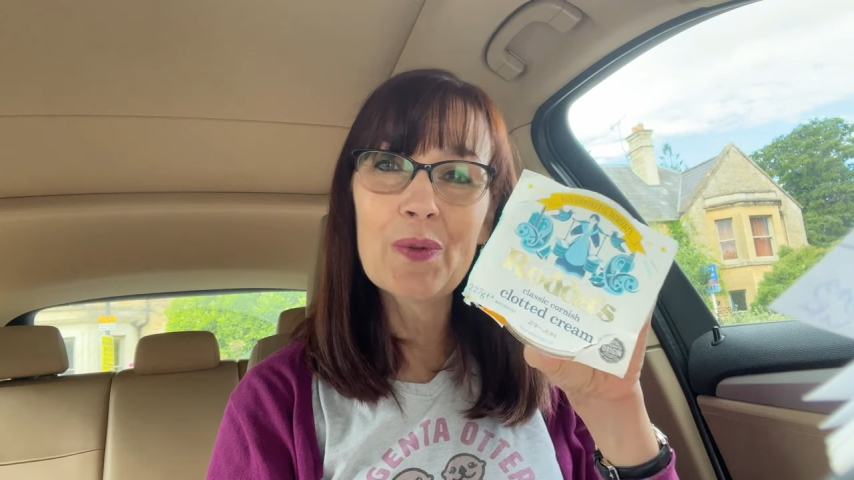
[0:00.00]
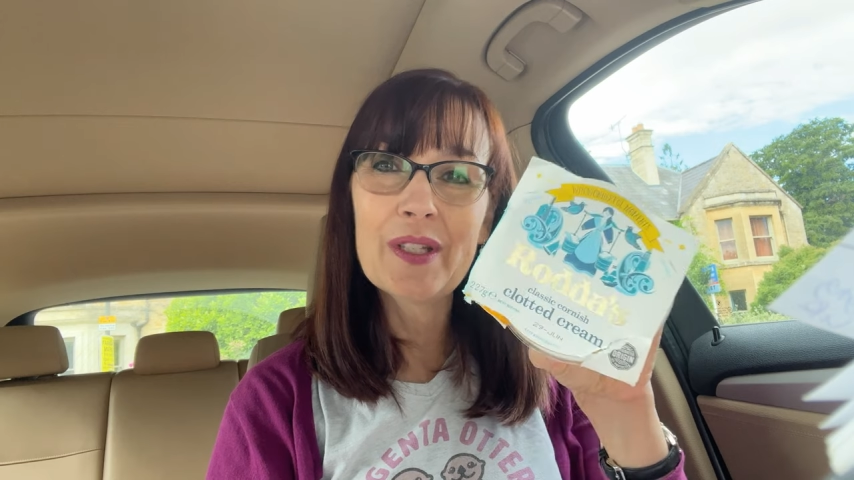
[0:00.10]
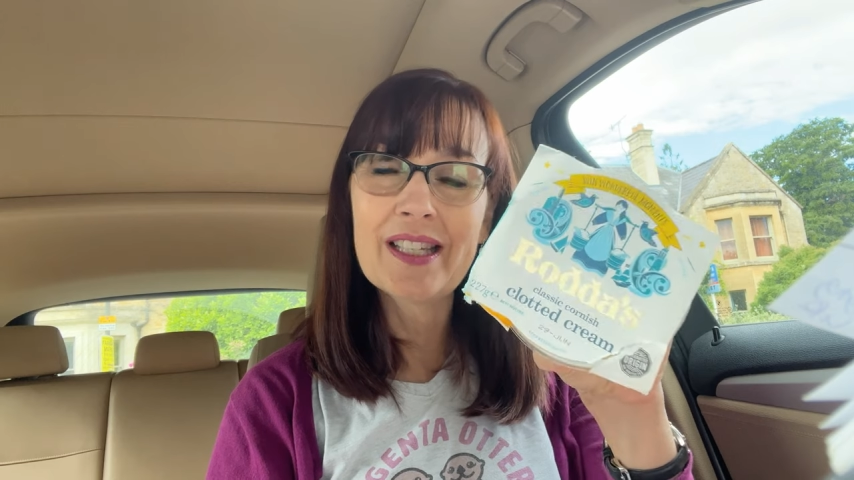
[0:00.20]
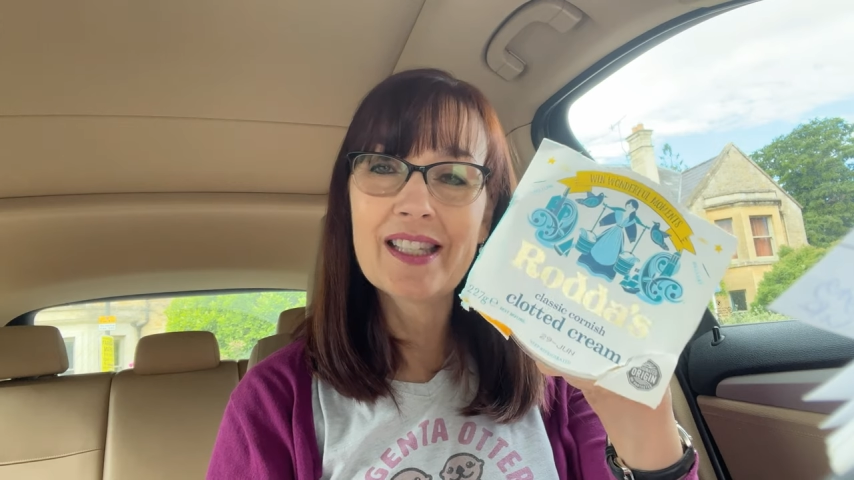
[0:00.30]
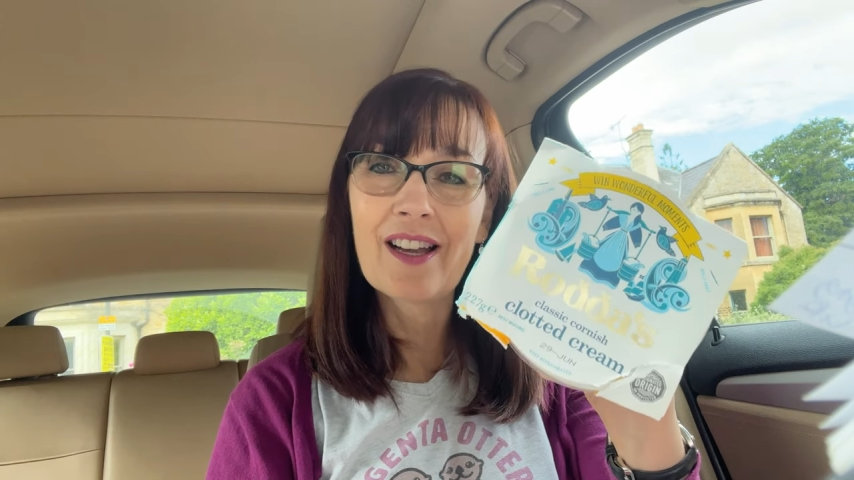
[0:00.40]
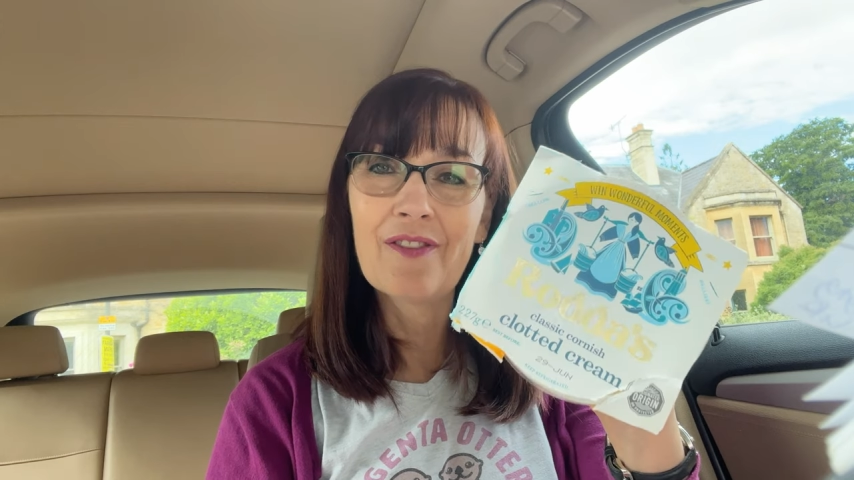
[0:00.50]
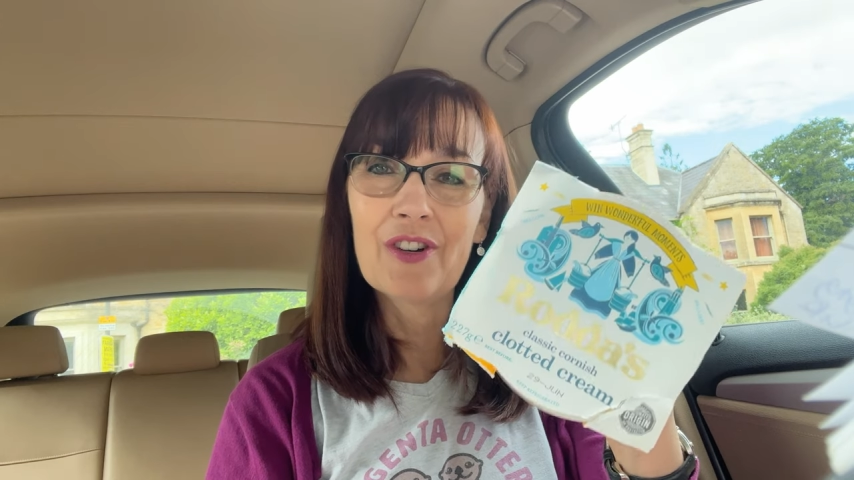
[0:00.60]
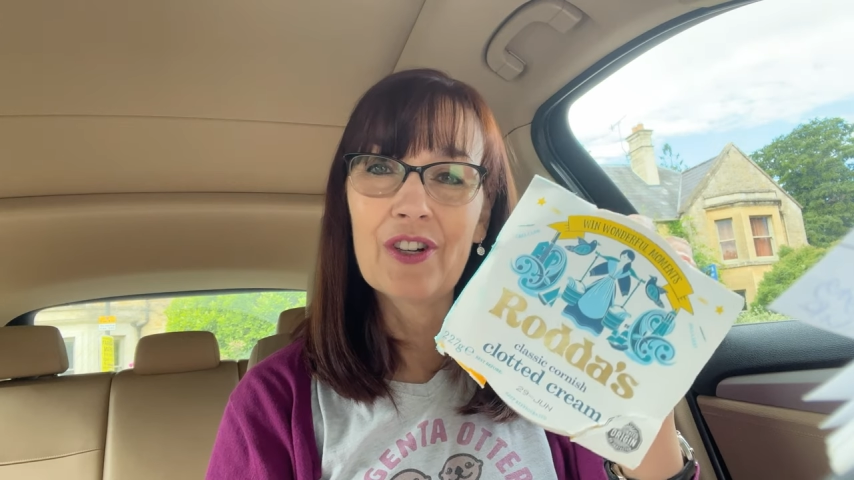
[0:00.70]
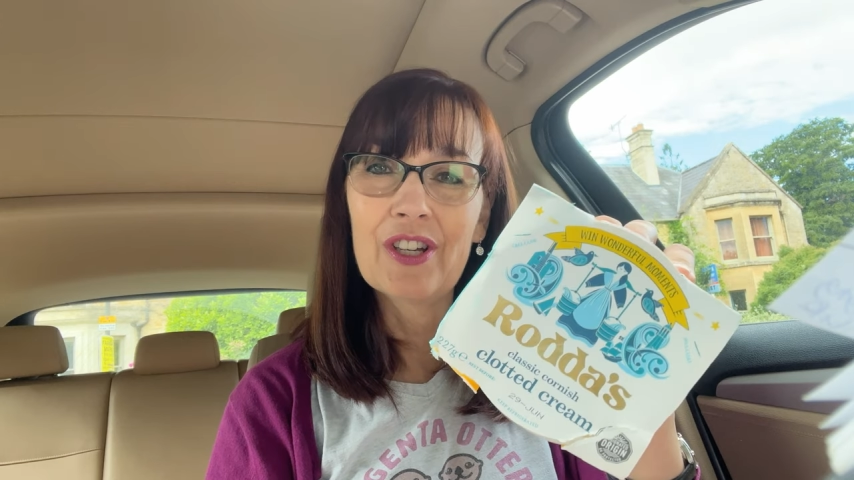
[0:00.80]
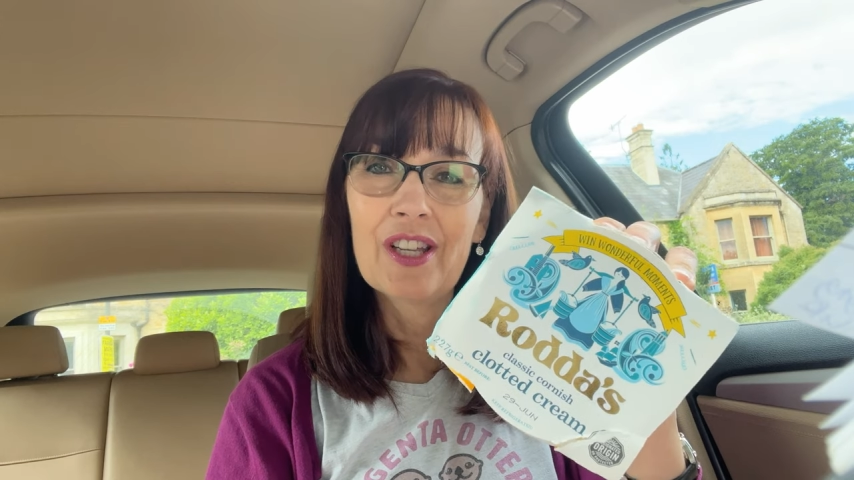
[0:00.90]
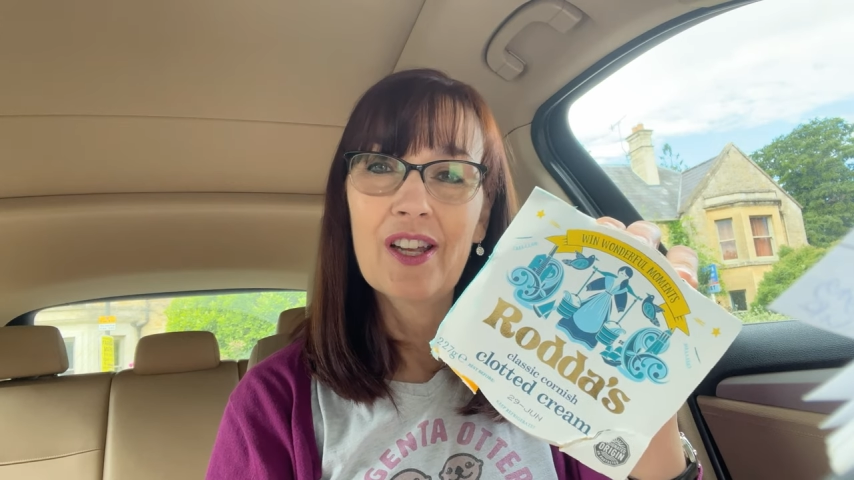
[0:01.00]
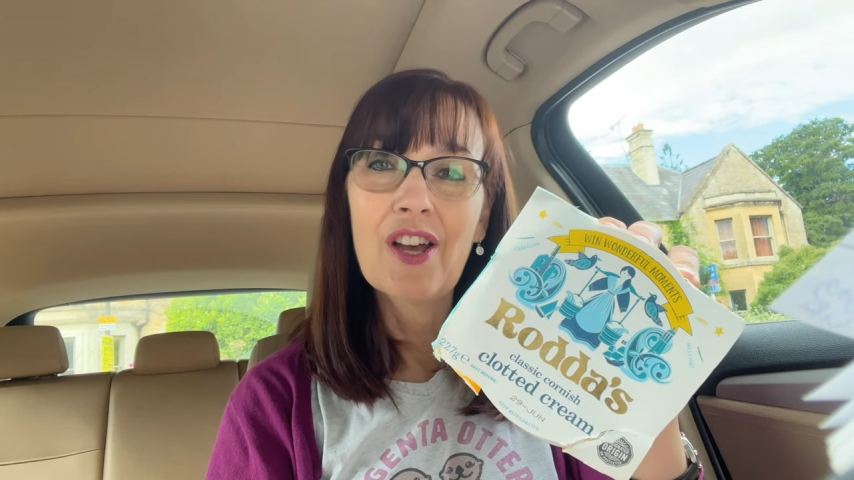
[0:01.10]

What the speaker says: discovered